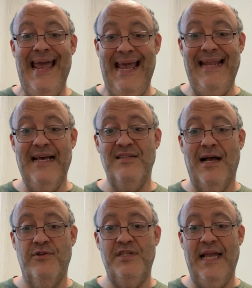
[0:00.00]
It is
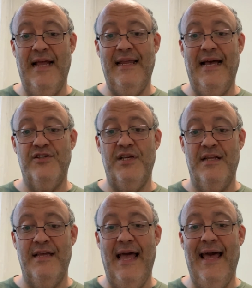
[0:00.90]
outstanding as
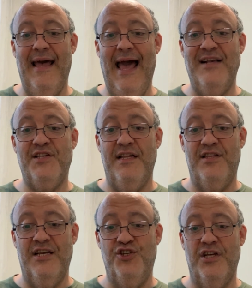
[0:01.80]
an
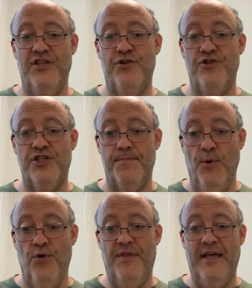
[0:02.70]
addition to
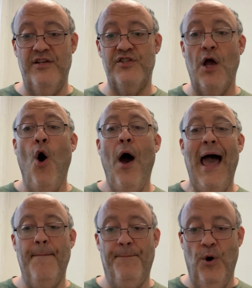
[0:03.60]
smoothies
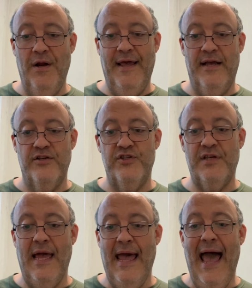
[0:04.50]
and puddings,